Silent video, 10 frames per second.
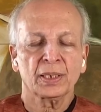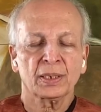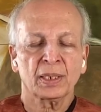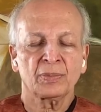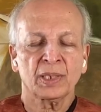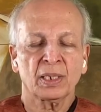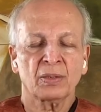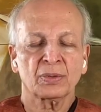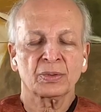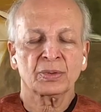coming
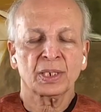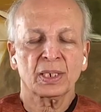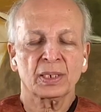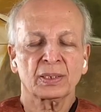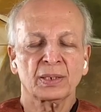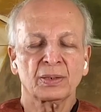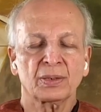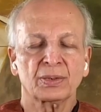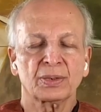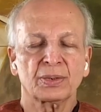out through the other
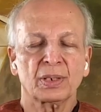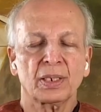nostril.